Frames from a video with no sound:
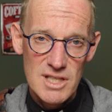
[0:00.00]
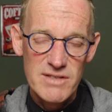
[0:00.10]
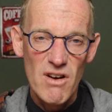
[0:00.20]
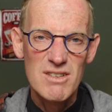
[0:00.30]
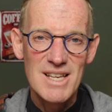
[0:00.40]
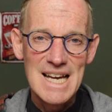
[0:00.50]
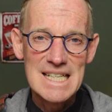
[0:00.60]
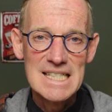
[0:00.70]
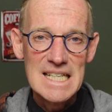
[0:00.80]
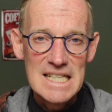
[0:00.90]
these false
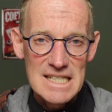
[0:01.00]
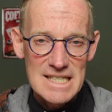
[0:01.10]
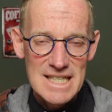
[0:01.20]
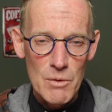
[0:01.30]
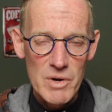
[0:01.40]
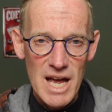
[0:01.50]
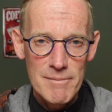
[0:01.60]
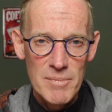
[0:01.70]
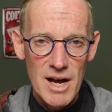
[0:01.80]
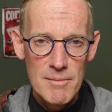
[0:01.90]
ideas that we
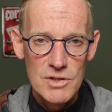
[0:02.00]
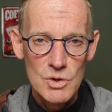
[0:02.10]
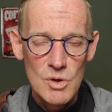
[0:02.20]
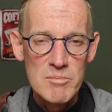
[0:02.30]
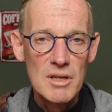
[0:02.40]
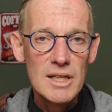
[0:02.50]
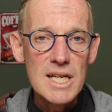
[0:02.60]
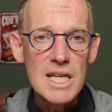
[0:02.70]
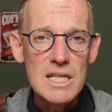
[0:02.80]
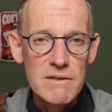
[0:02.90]
have come to
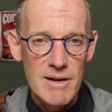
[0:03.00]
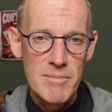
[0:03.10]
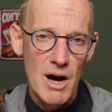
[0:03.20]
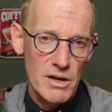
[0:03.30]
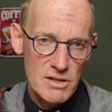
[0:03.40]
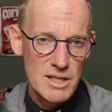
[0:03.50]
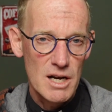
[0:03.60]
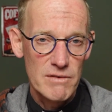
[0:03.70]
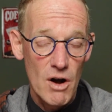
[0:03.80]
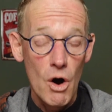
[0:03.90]
believe about
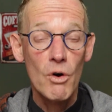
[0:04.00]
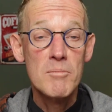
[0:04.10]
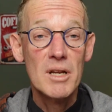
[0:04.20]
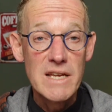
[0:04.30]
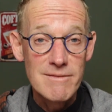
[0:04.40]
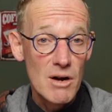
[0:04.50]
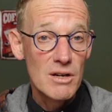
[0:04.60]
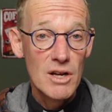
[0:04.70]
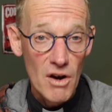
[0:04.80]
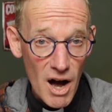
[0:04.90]
ourselves or believe
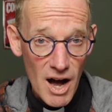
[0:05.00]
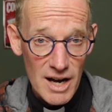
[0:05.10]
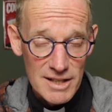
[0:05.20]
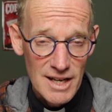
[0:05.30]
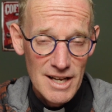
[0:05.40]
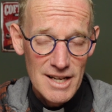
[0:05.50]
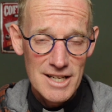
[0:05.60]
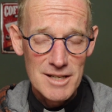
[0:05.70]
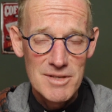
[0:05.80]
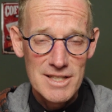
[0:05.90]
about God
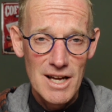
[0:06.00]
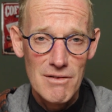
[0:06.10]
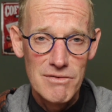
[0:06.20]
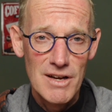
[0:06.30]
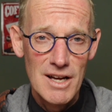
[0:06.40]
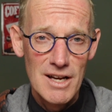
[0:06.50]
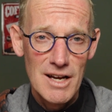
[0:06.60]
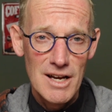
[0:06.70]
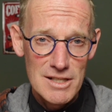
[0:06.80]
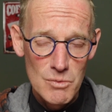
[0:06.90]
himself
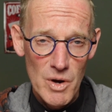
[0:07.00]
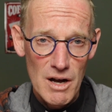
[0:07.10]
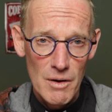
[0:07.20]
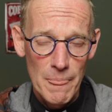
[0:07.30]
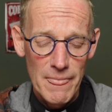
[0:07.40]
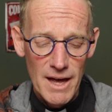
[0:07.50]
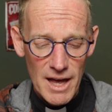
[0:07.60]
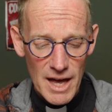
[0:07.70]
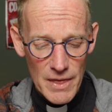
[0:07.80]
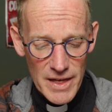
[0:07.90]
as well.
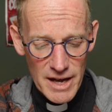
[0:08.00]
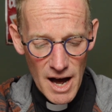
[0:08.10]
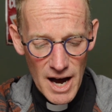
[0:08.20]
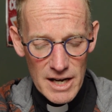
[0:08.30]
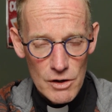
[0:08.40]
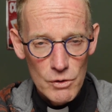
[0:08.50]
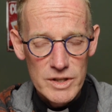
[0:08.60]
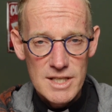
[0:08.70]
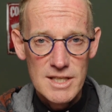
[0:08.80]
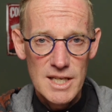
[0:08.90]
And then I
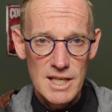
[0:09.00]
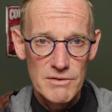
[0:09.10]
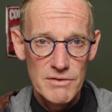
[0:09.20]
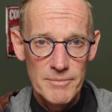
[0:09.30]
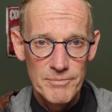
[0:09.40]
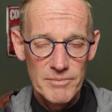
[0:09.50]
receive.